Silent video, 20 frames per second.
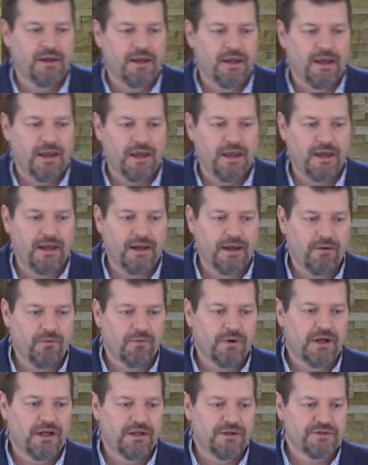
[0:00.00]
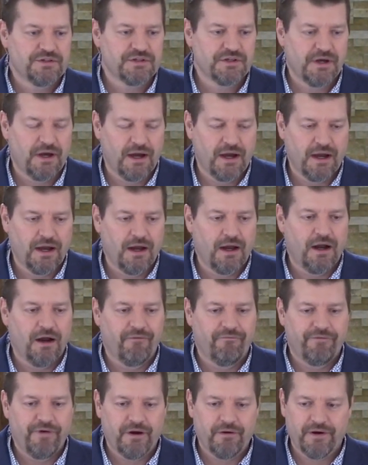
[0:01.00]
And it was a,
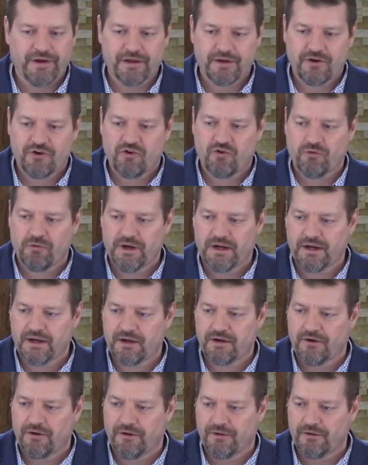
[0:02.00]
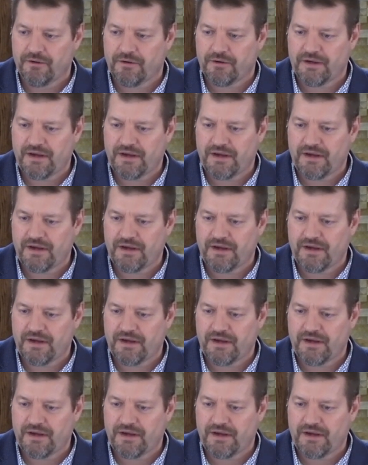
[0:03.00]
a very critical